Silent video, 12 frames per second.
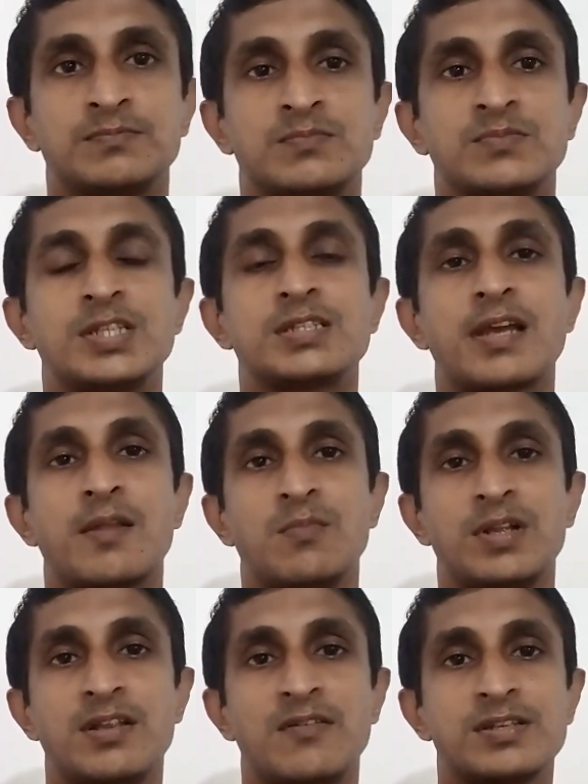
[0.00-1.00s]
This can be
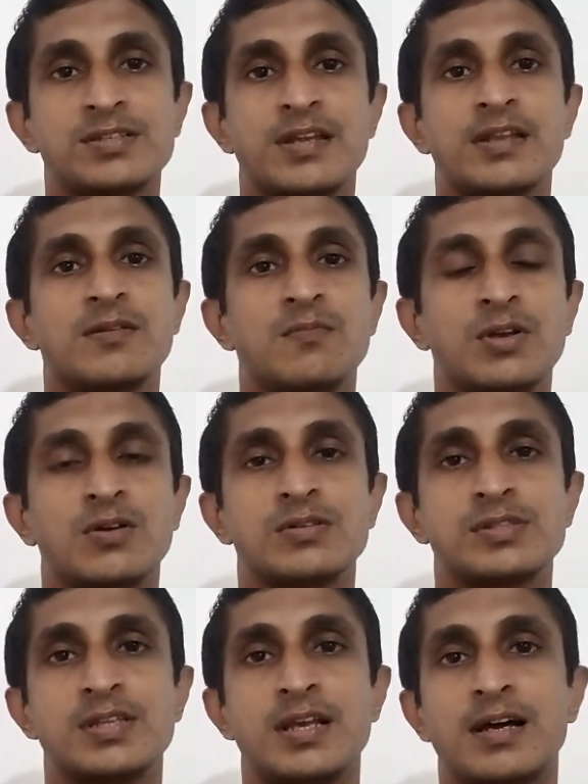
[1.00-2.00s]
devastating because
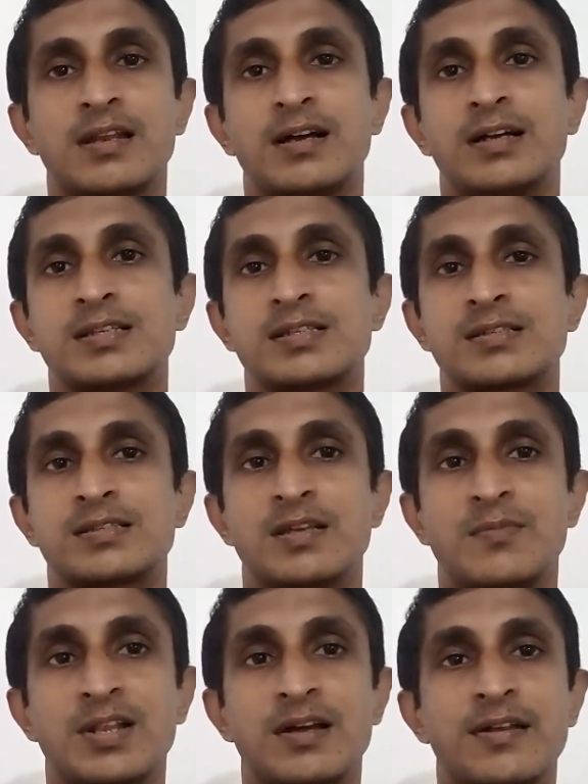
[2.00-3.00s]
there are
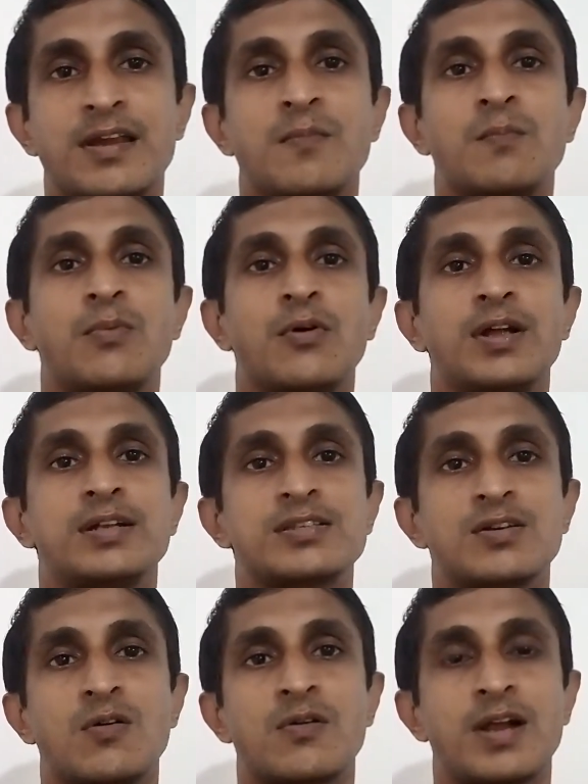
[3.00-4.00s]
similar name poets
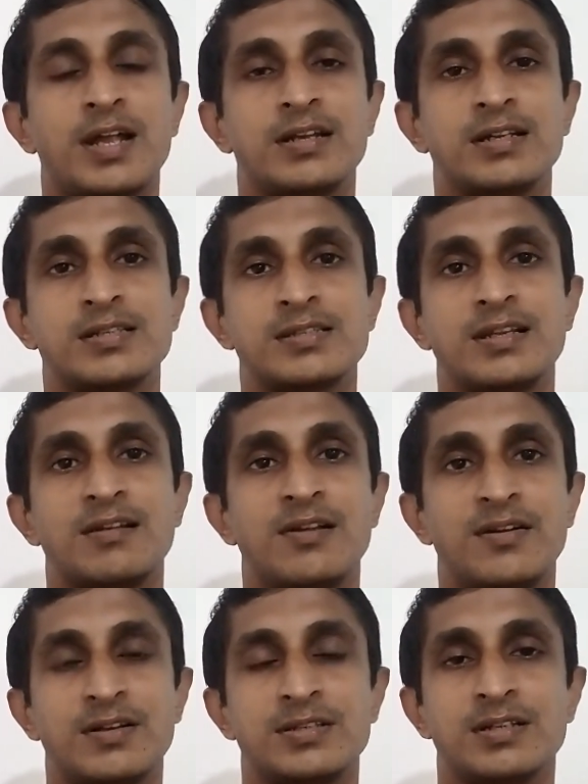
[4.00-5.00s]
or writers in
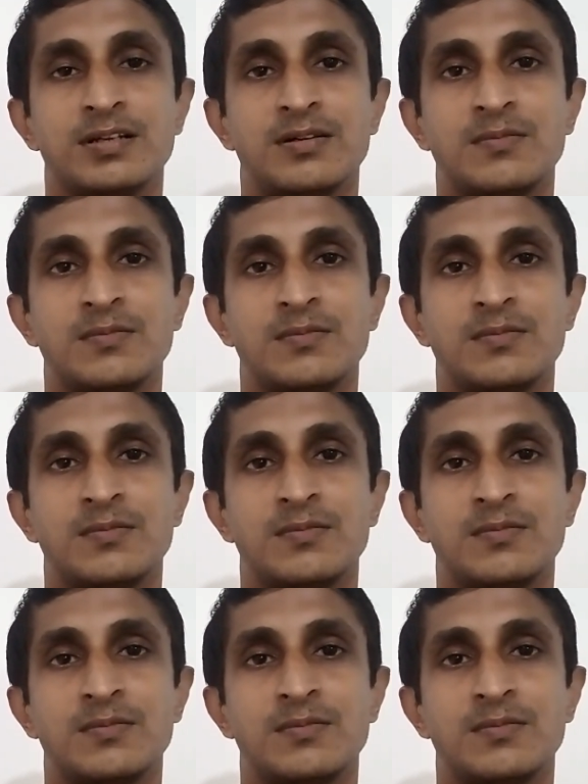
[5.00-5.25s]
literature.